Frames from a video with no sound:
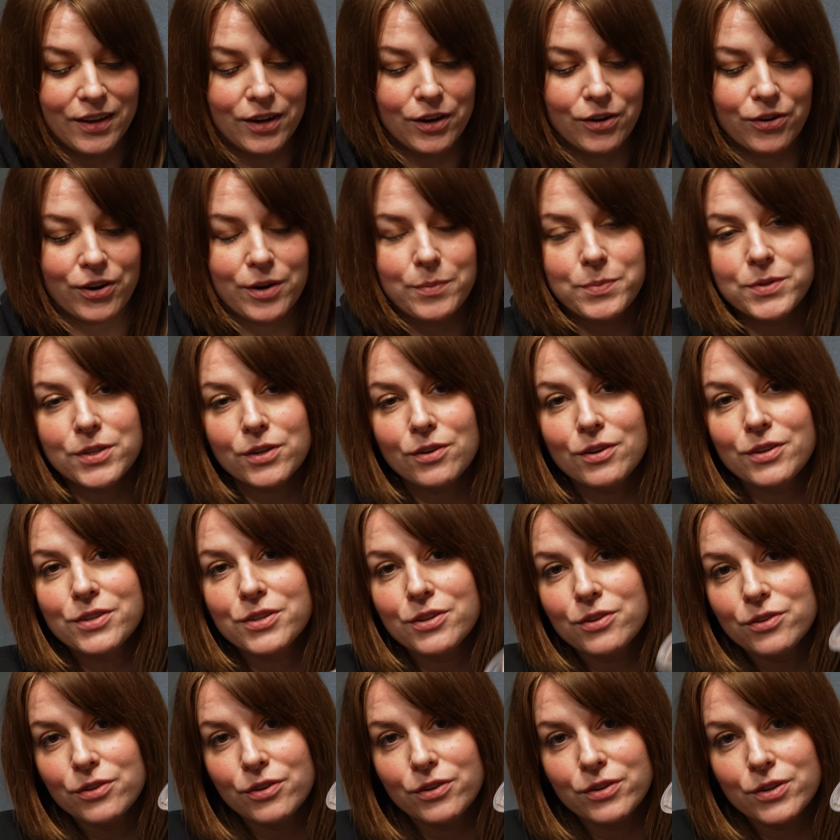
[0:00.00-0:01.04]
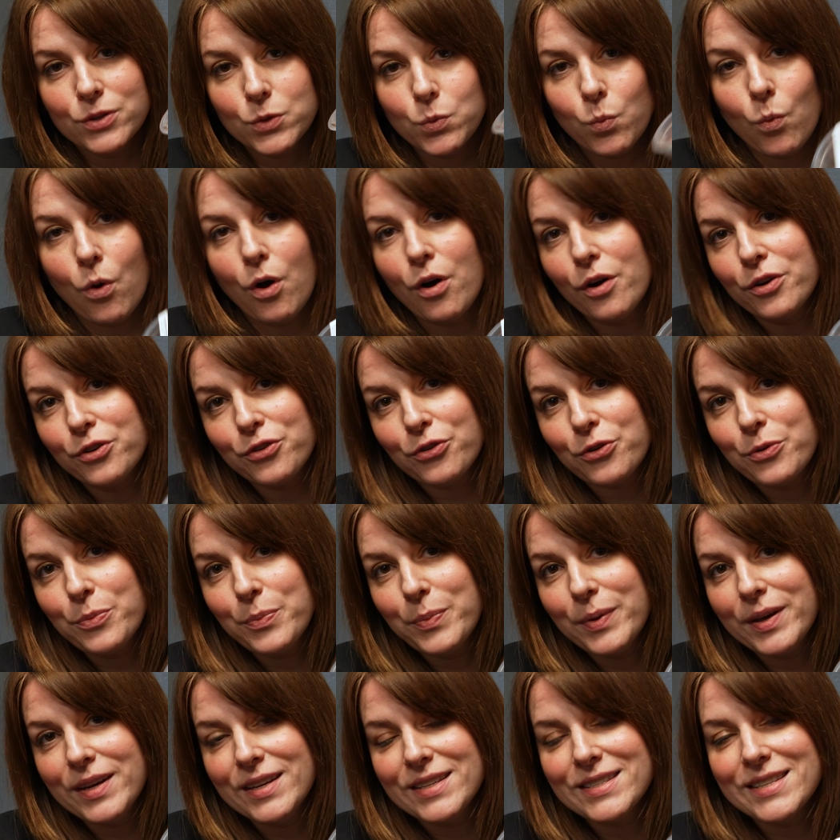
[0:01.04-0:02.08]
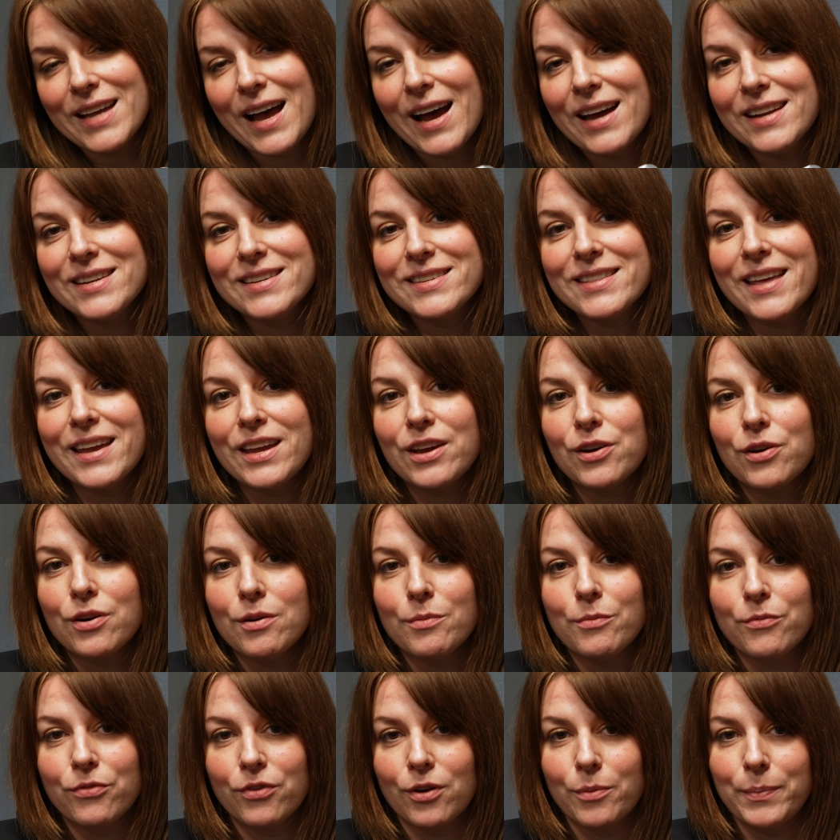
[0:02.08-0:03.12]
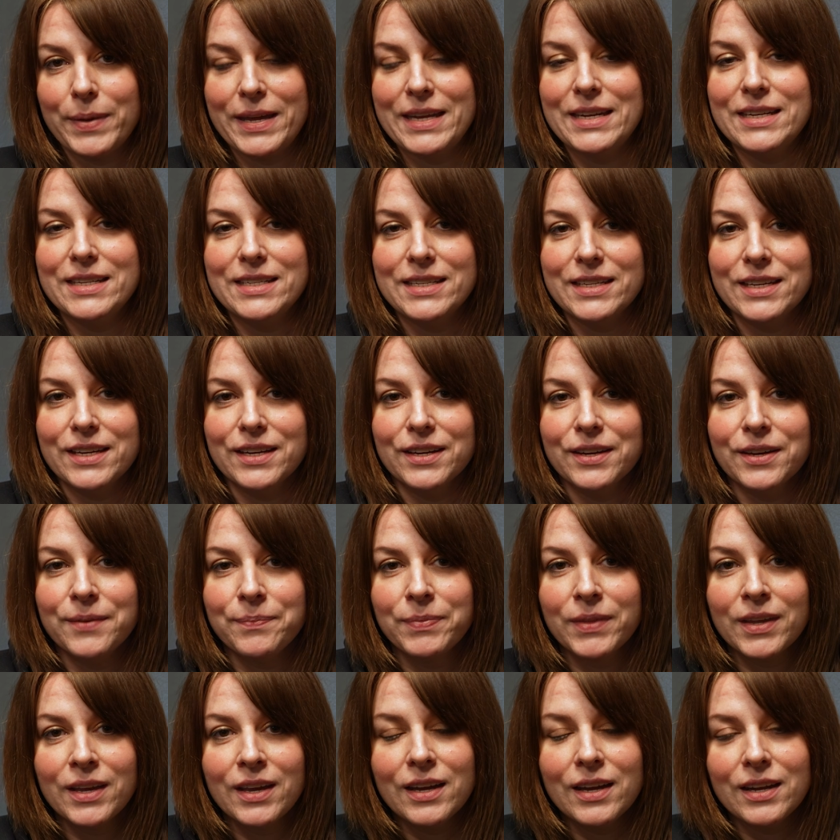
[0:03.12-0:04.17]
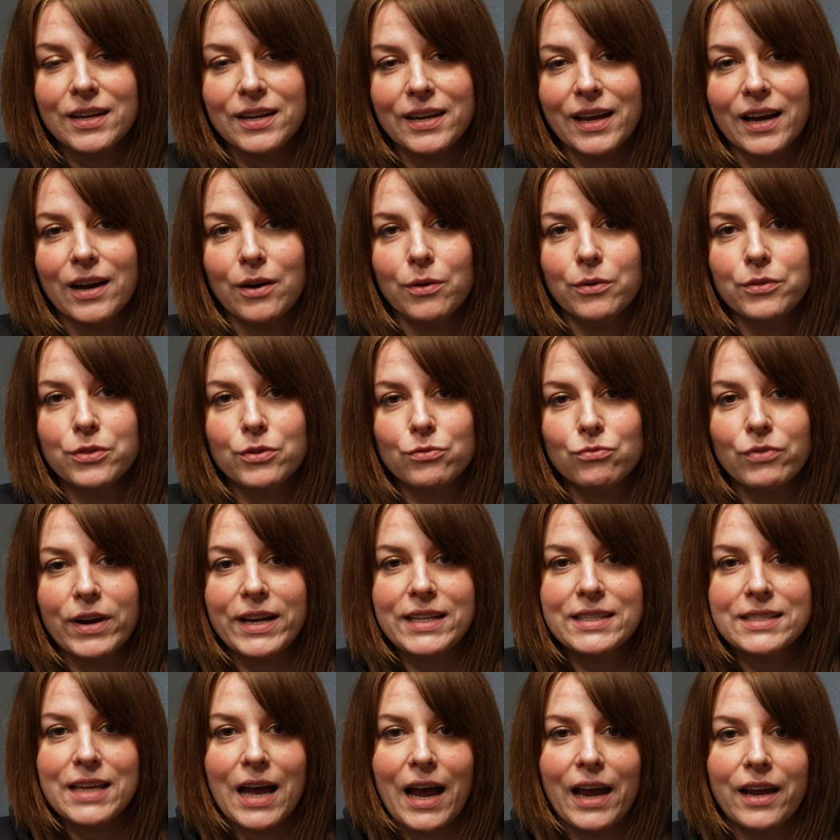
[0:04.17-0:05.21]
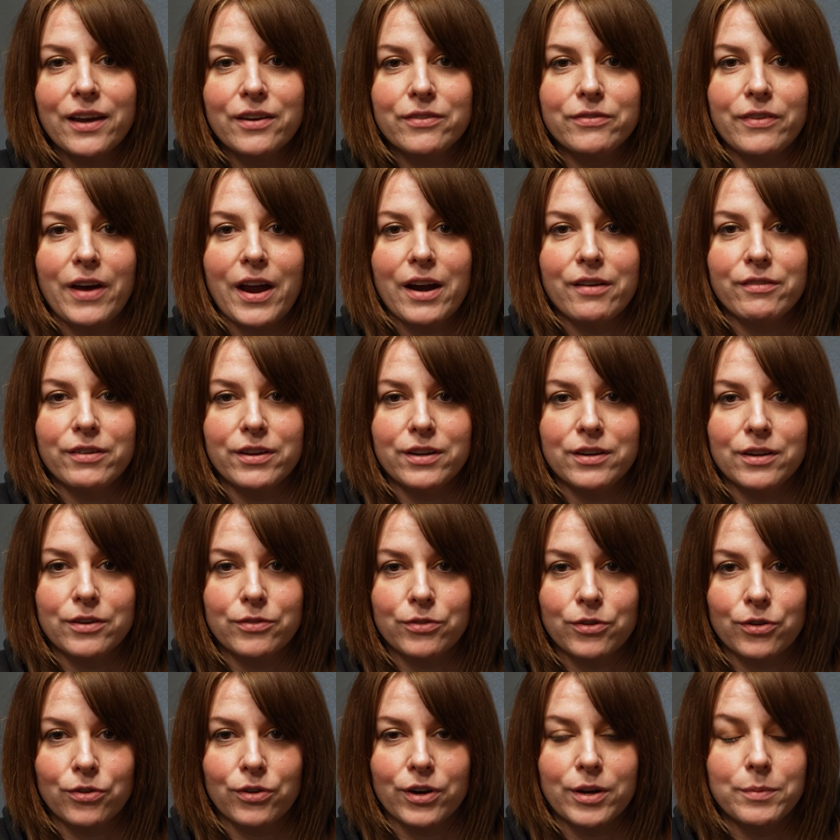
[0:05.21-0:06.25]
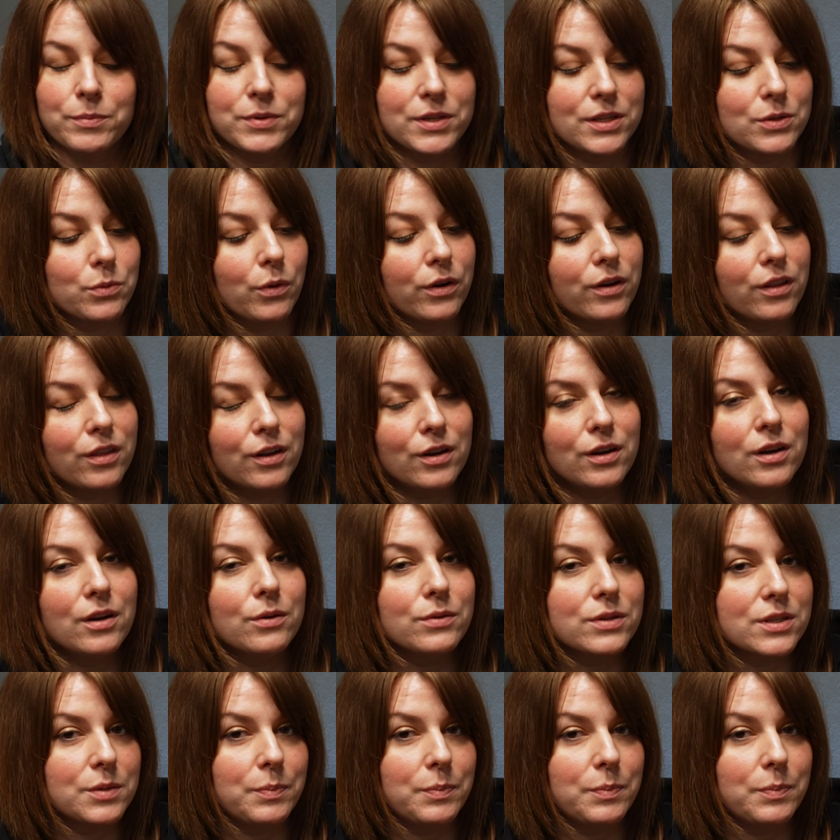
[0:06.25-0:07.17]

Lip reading: Crypts are also known as water trumpets, and they come from India. Now, the red tiger variant of crypt is one of the newer